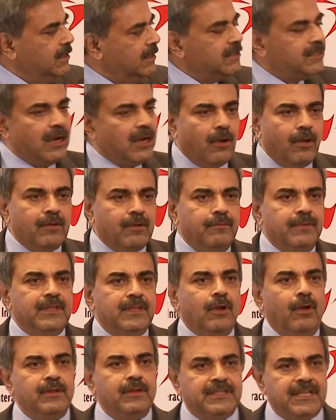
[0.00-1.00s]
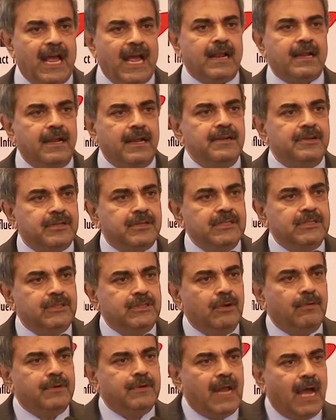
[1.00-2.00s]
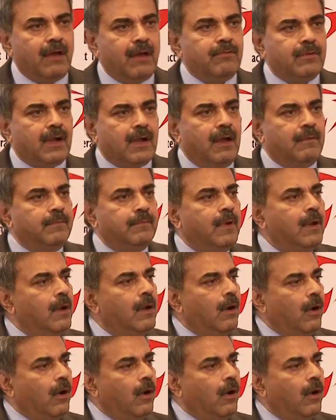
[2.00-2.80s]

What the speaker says: Sir, all with all SAARC countries, you have now come